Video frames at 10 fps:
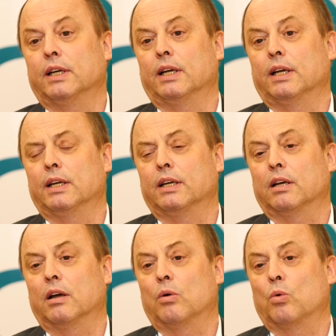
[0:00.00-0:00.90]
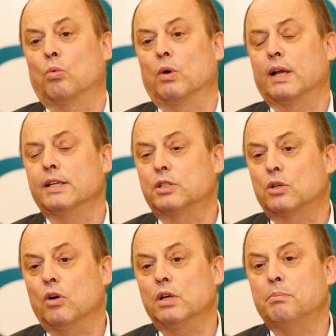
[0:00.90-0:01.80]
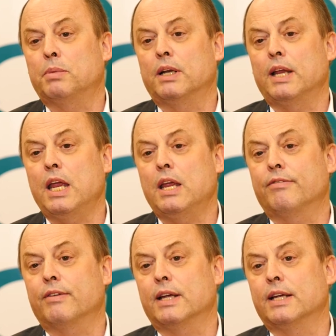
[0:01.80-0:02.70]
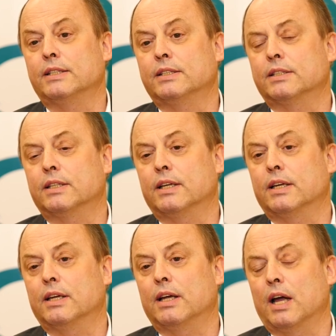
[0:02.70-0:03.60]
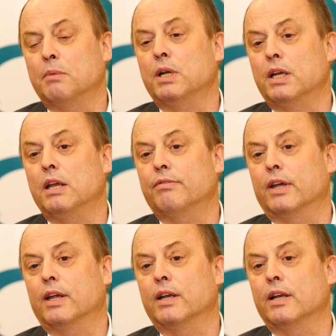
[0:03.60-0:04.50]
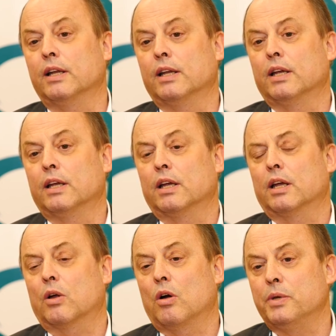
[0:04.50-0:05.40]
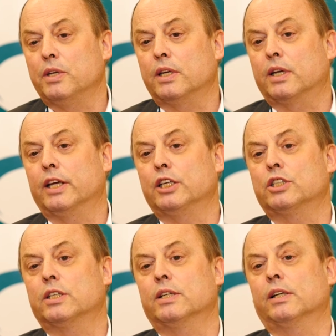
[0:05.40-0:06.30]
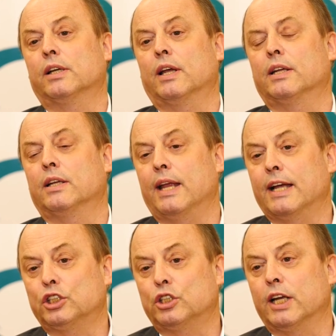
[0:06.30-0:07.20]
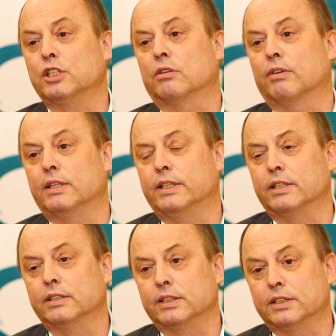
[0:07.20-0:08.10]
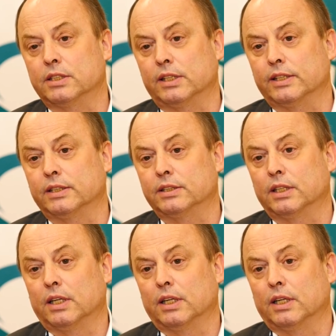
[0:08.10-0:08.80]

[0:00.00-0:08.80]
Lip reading: Now, what I strongly believe is, I believe in communication and an exchange of ideas in science.